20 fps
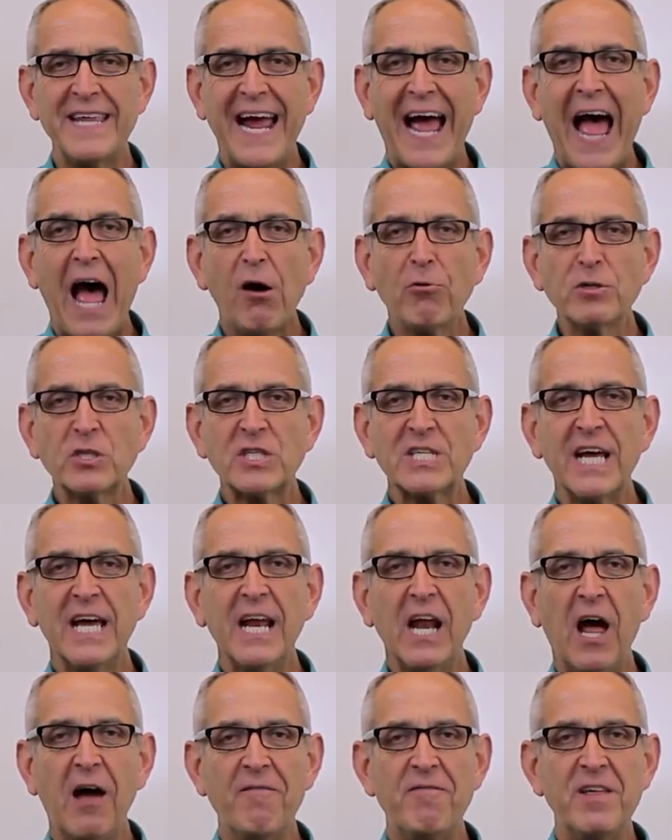at the
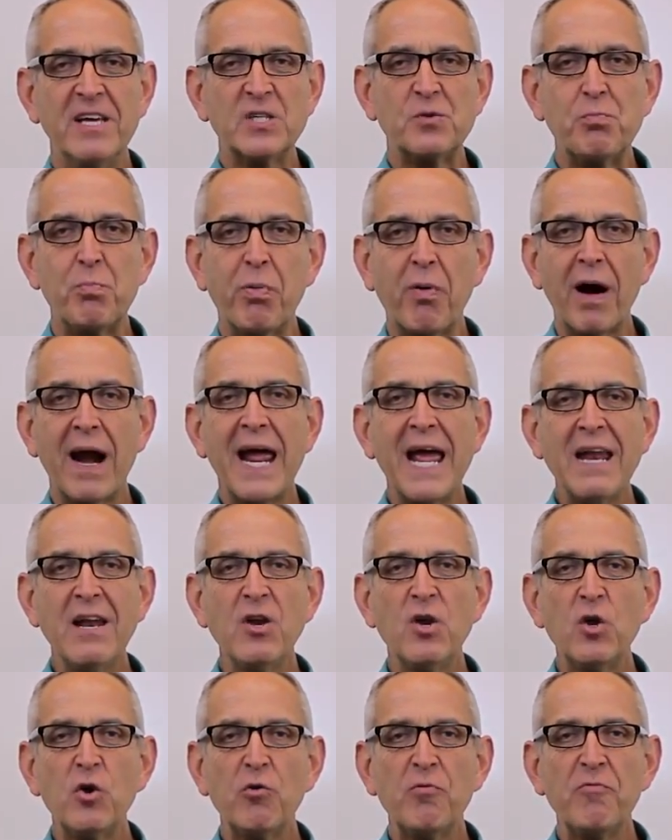outset of this
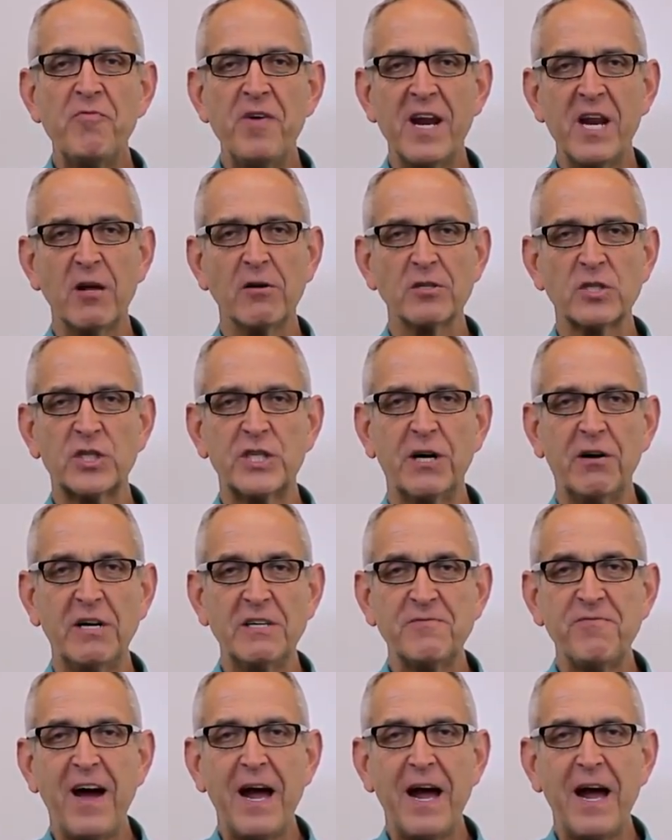brand new video series,